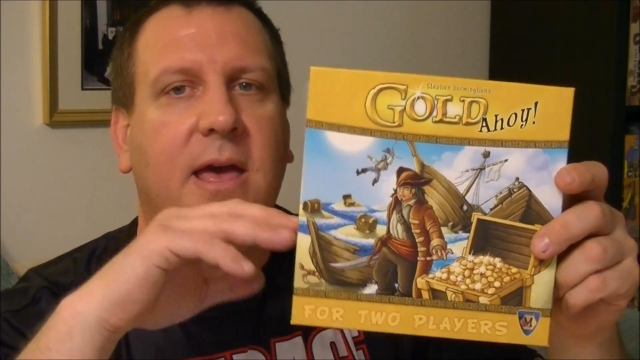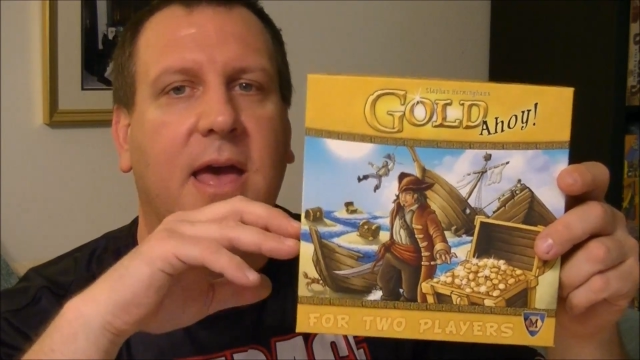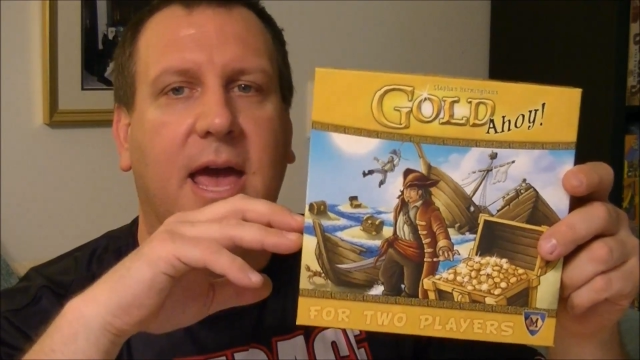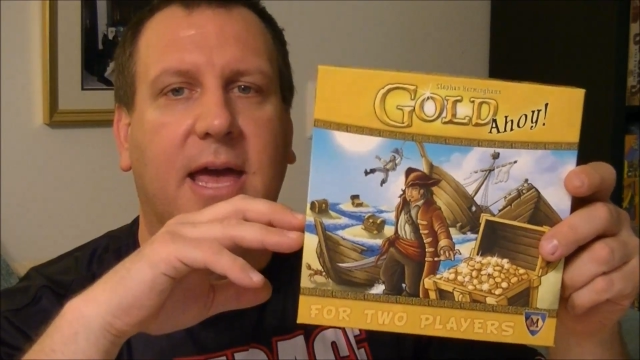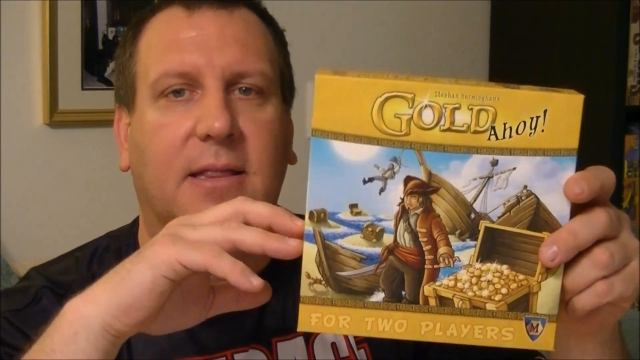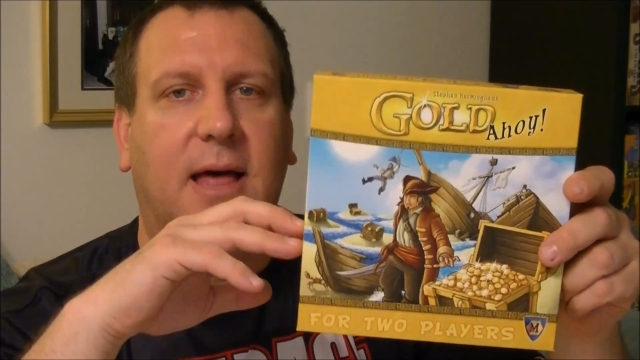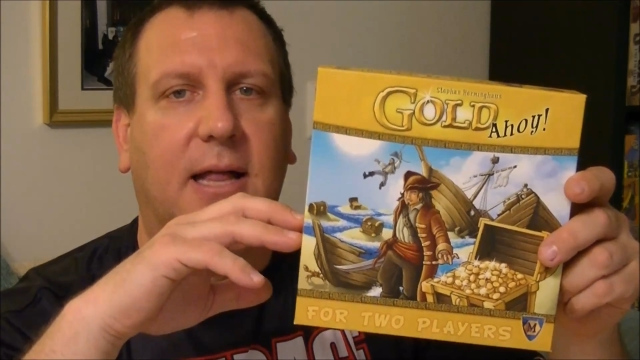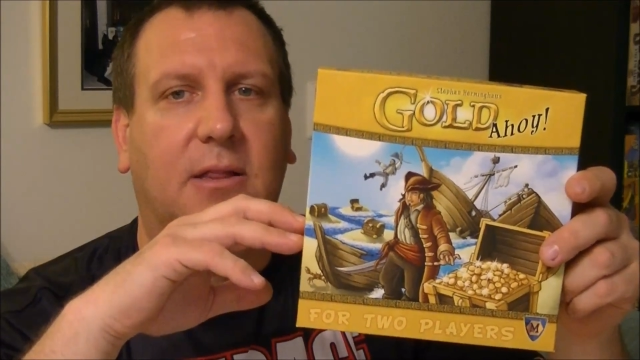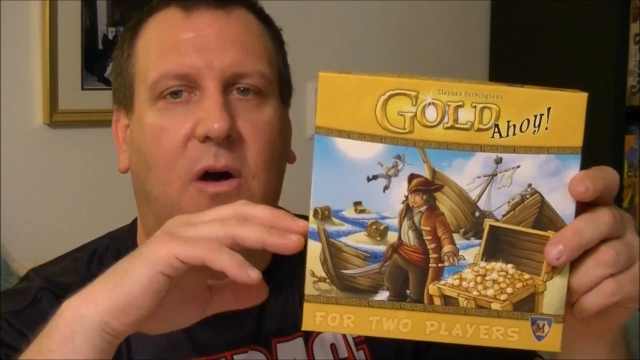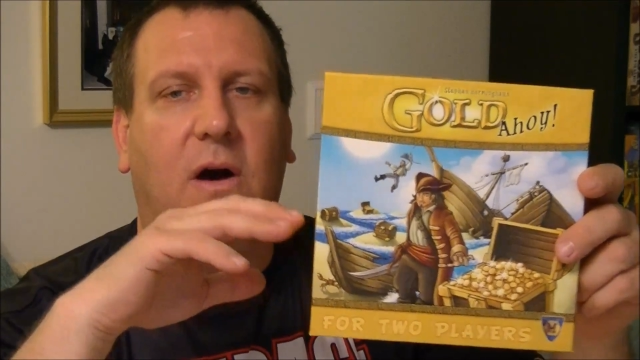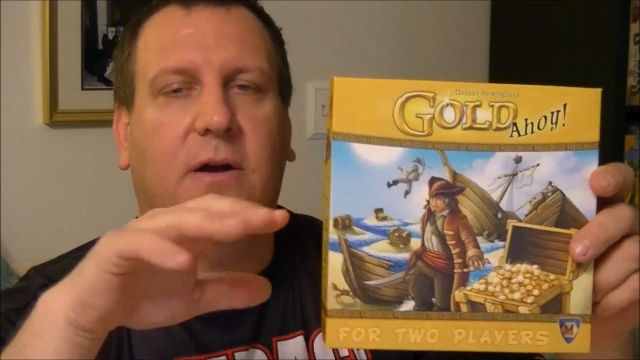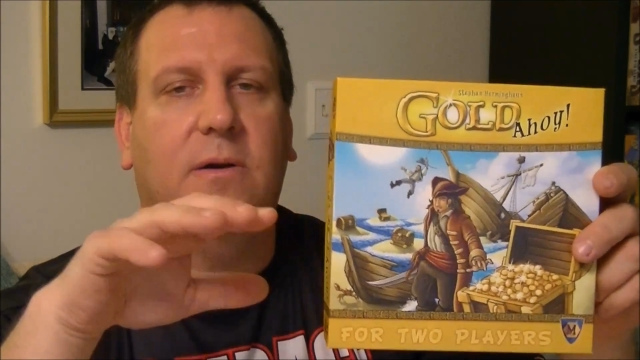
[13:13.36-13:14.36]
a lot
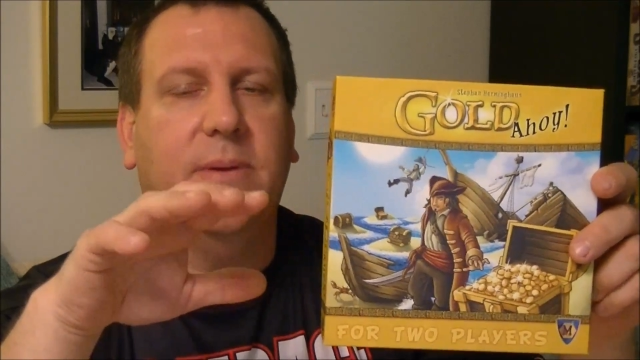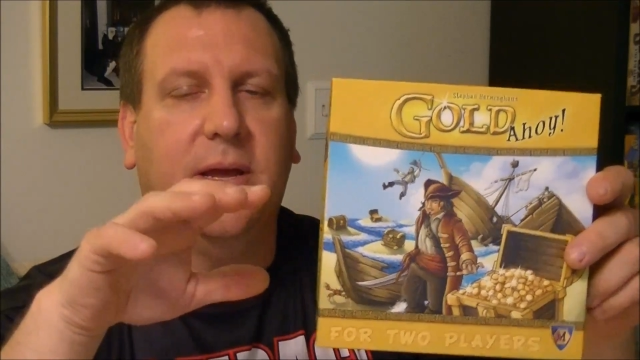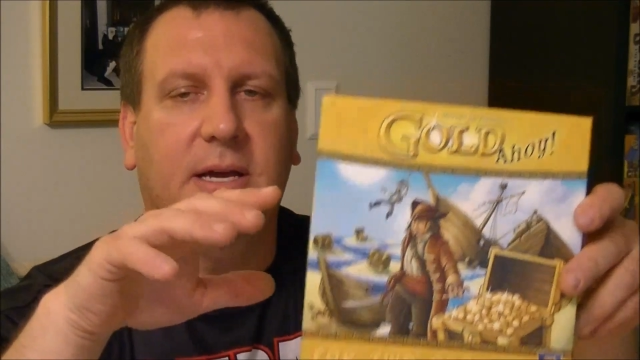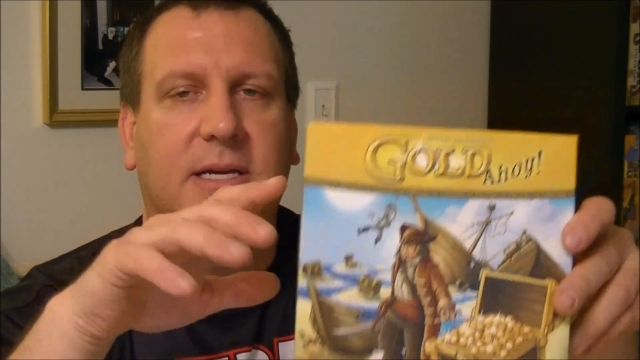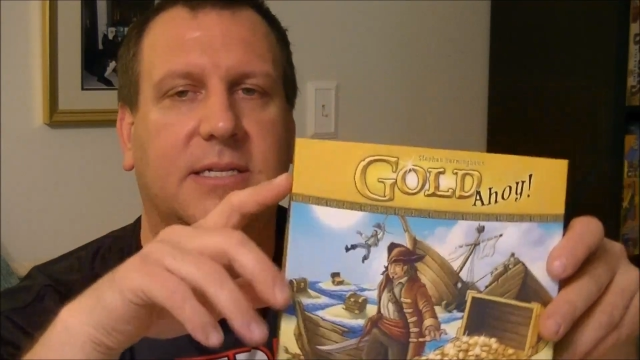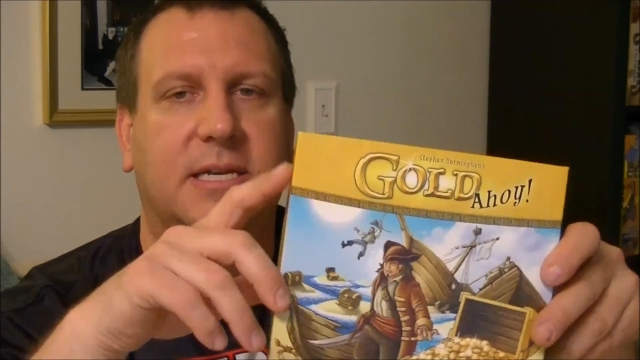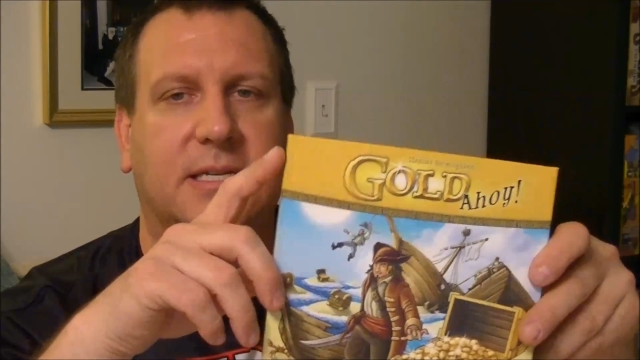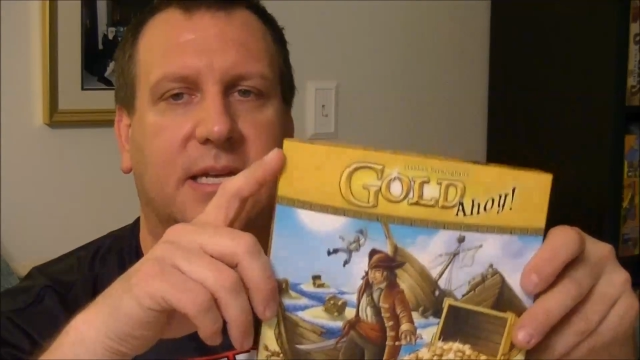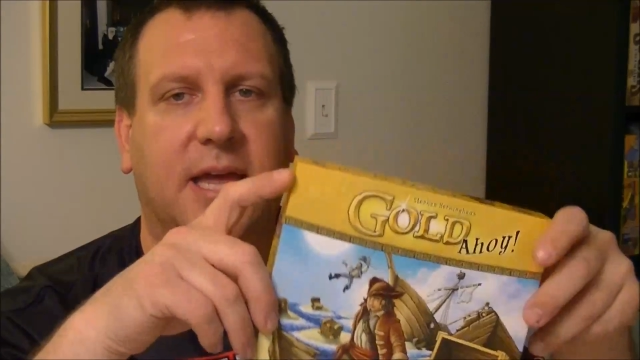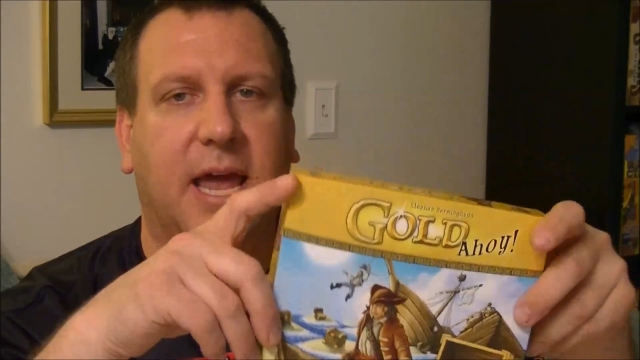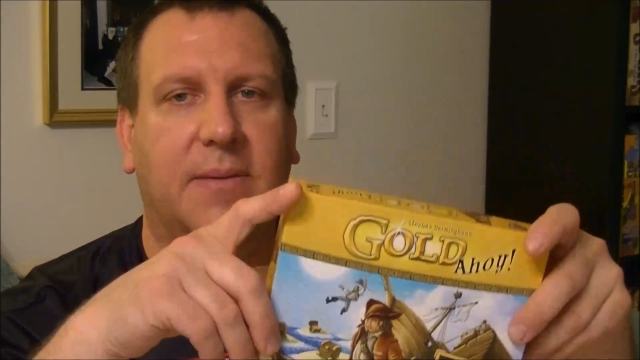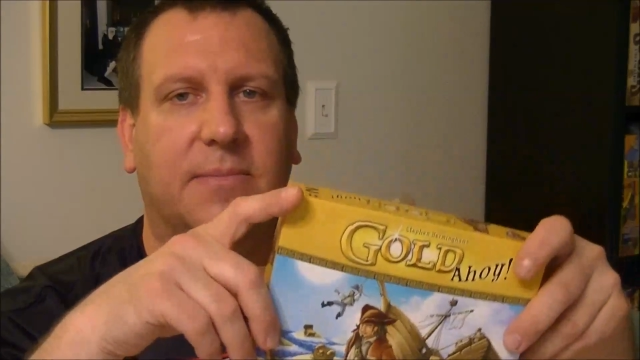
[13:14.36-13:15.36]
longer, because as the
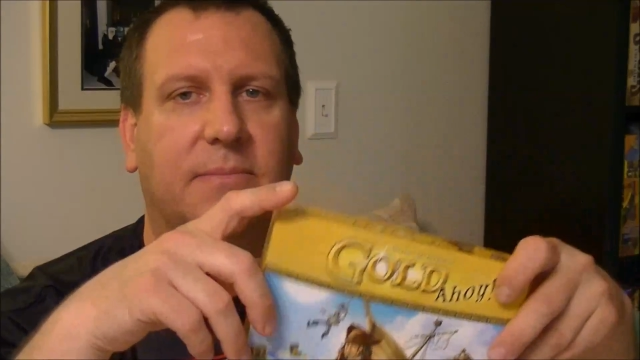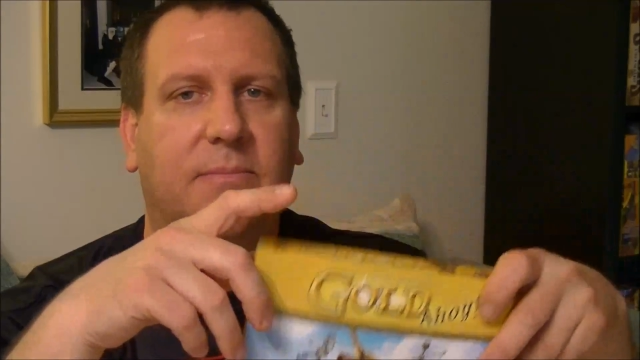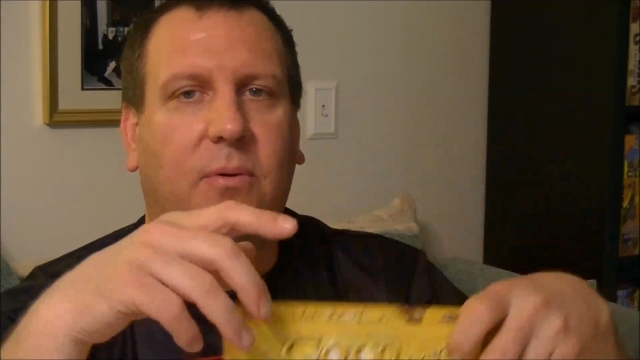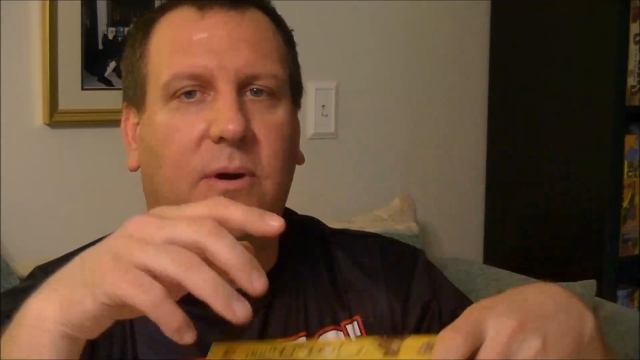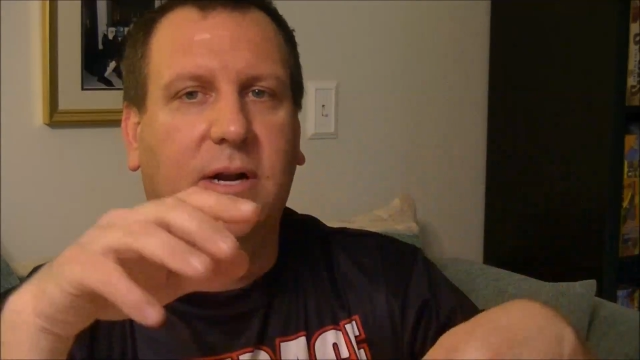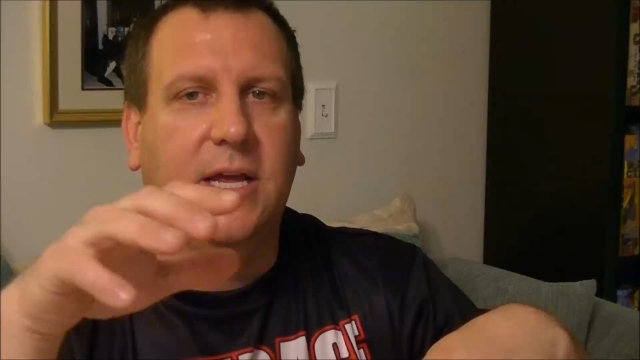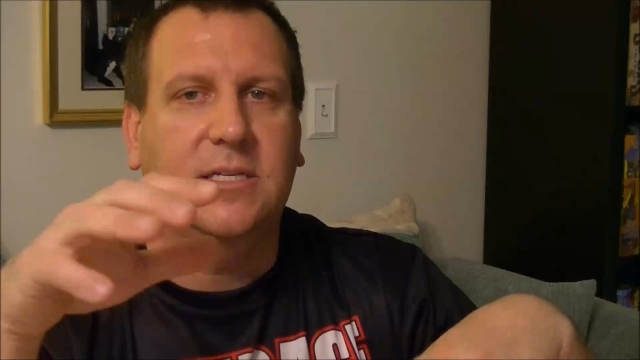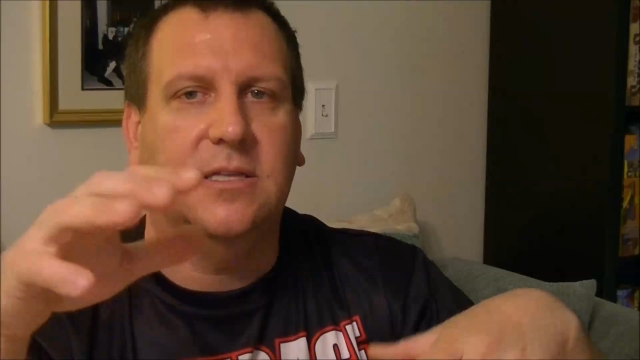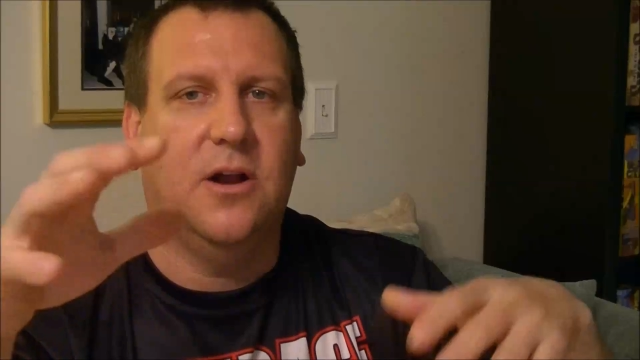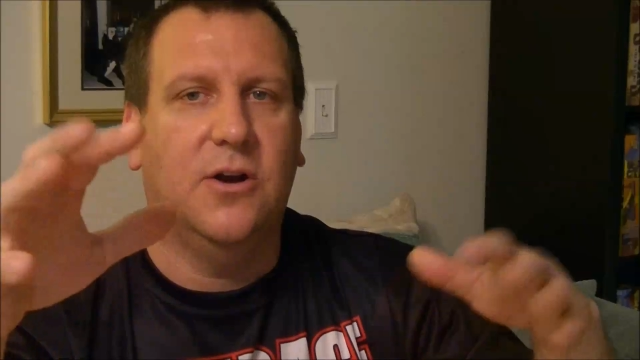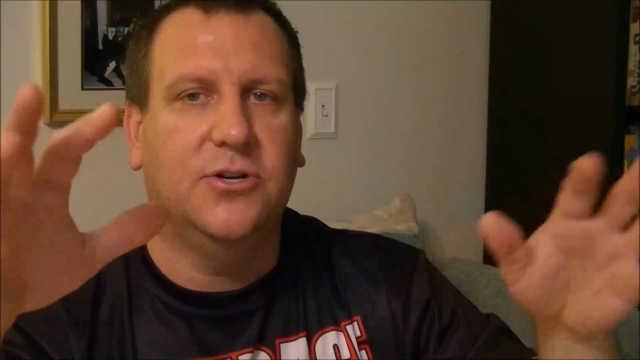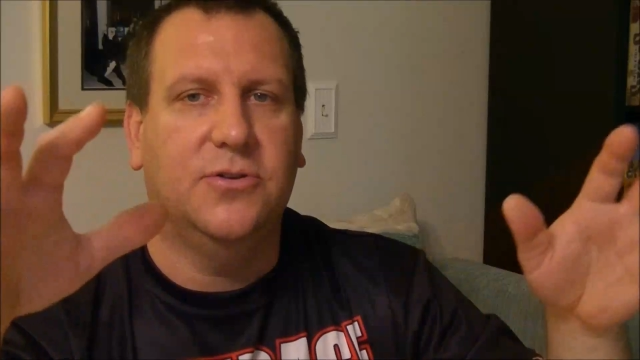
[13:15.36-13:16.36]
game board gets
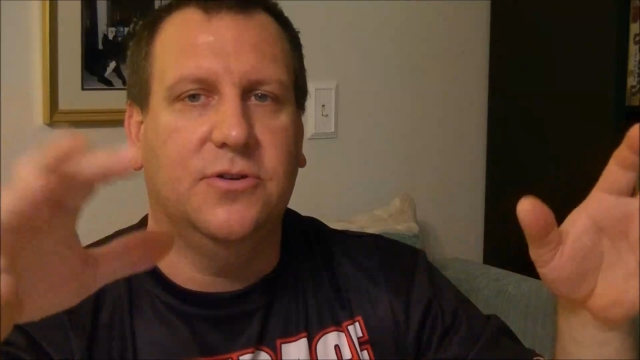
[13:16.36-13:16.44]
larger,